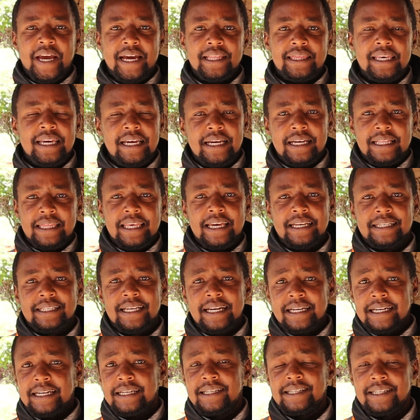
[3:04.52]
I think there are
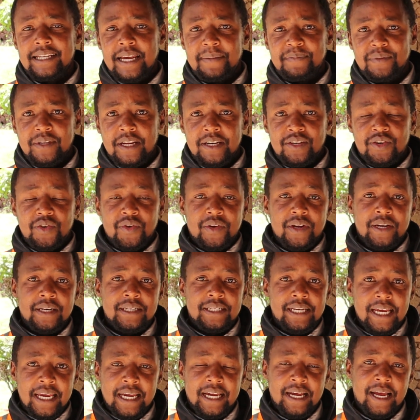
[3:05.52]
certain steps that you can
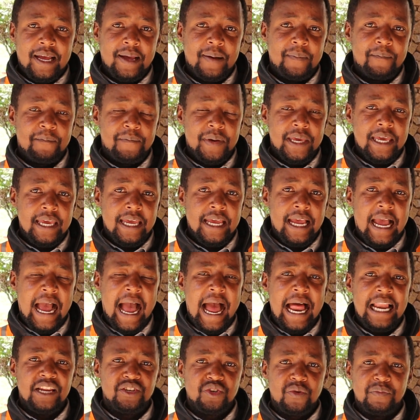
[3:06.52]
take, being
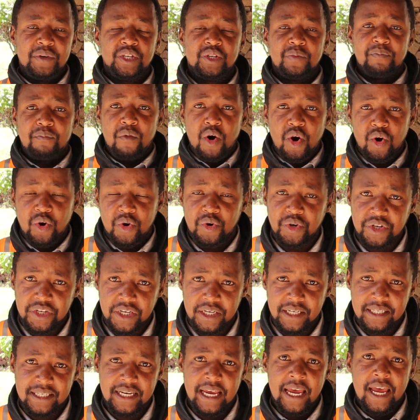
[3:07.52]
a little bit more
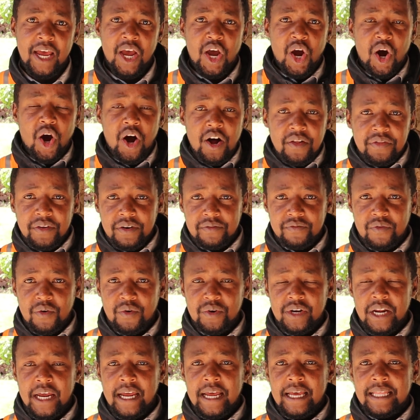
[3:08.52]
cautious on the
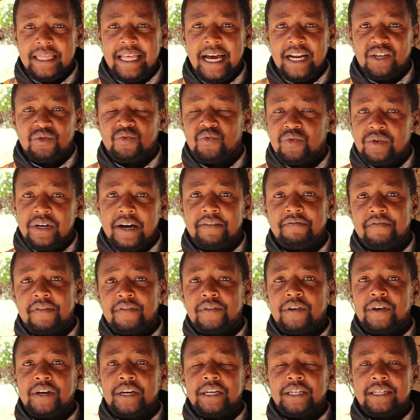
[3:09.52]
road, that would
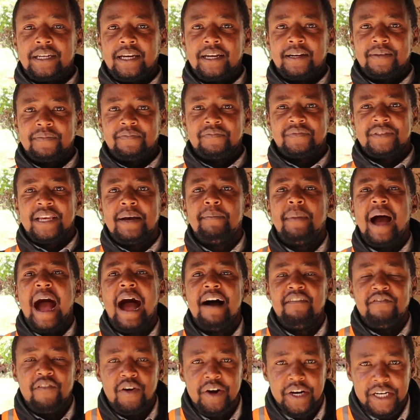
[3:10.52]
avoid some
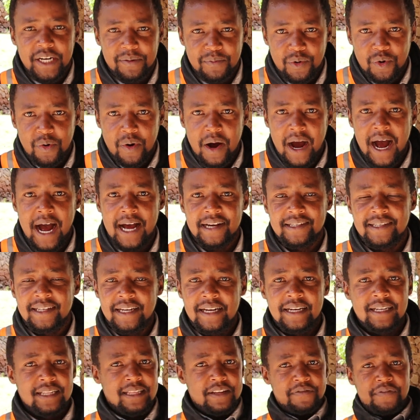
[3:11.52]
avoidable
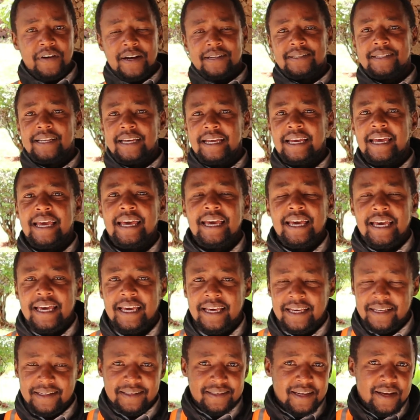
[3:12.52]
accident. The first thing
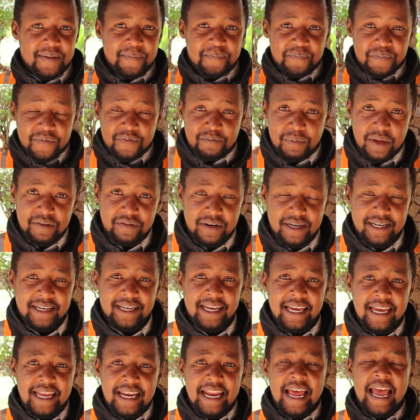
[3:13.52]
is be very
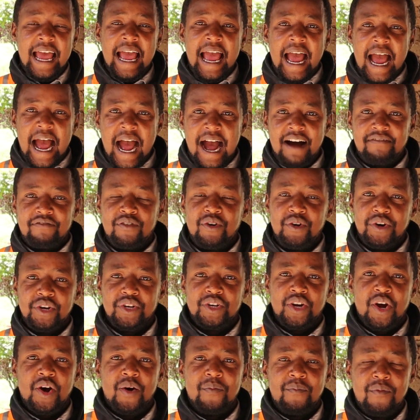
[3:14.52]
keen,
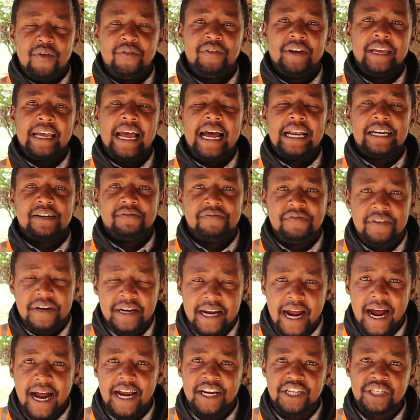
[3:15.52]
avoid moving at a
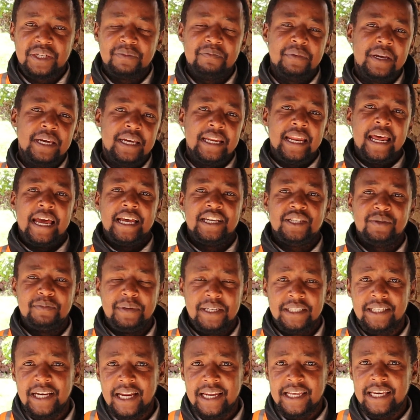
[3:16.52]
very high speed,
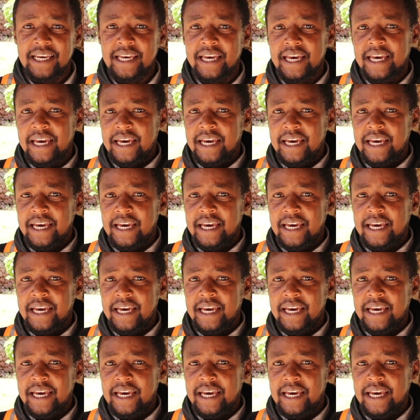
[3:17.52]
especially